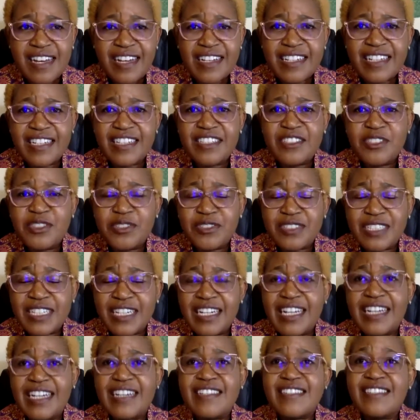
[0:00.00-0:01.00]
higher and you
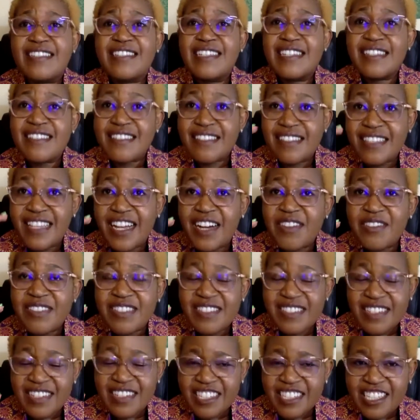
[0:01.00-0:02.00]
realize, yes, now
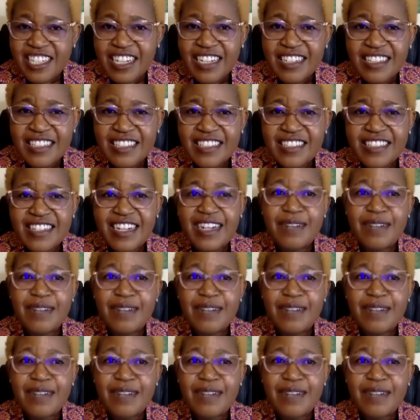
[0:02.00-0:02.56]
is the challenge.